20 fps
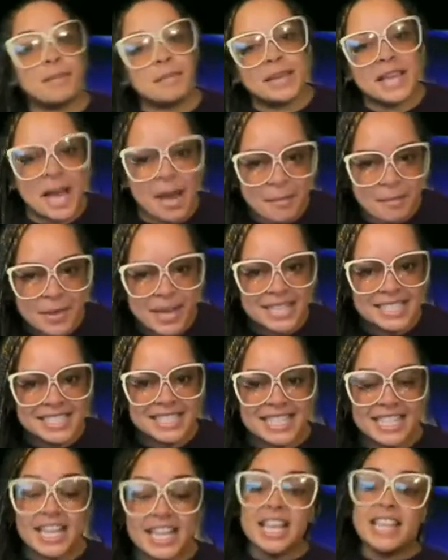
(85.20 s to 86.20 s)
me up, bestie.
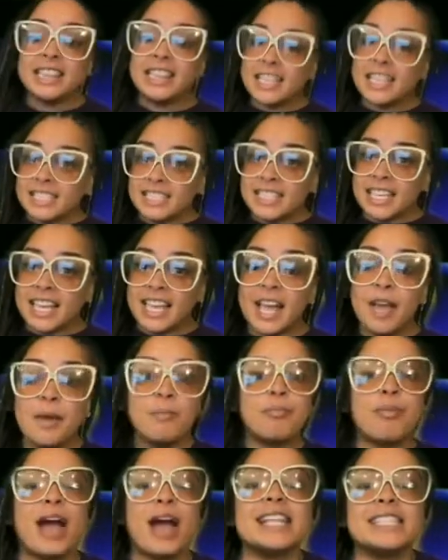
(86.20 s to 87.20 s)
Listen,
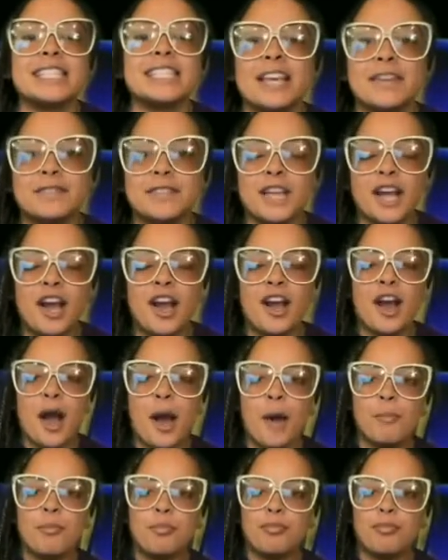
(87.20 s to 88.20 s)
Bratz gifted her a
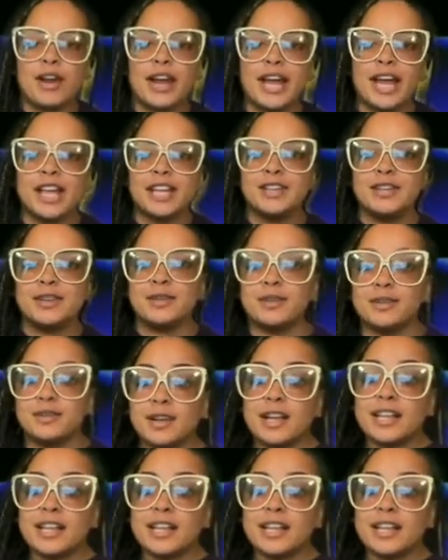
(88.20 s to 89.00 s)
brand new